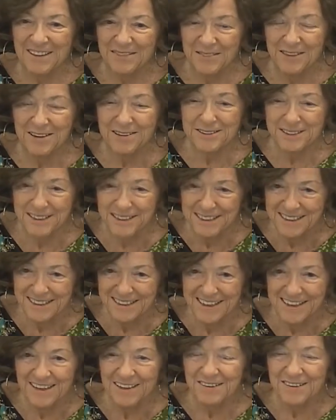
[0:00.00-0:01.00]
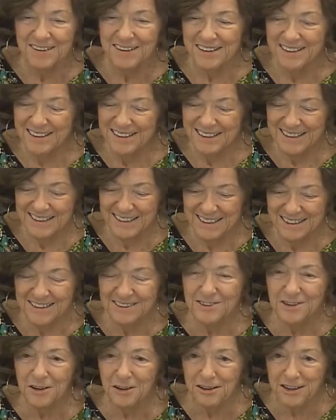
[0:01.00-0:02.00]
There's
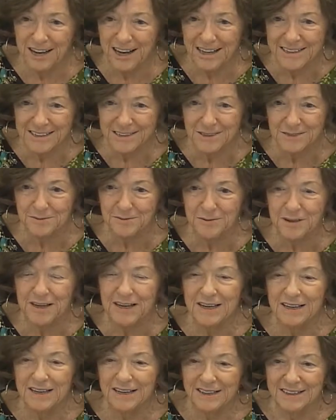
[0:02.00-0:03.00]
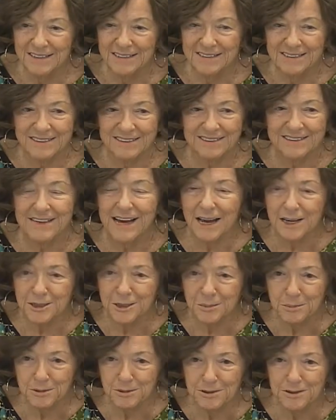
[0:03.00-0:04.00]
all kinds of
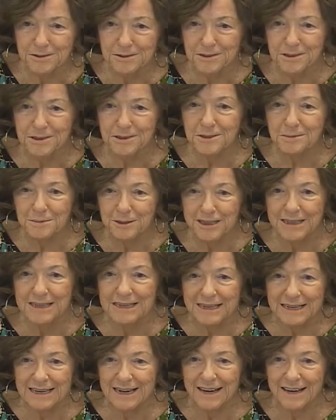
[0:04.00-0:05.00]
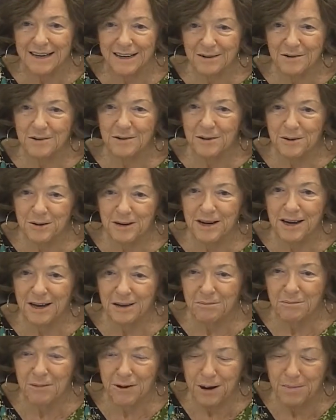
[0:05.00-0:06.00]
taxable users, but not
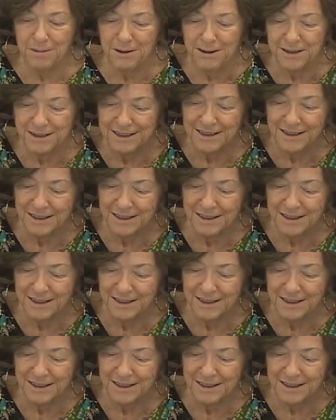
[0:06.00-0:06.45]
non-property tax.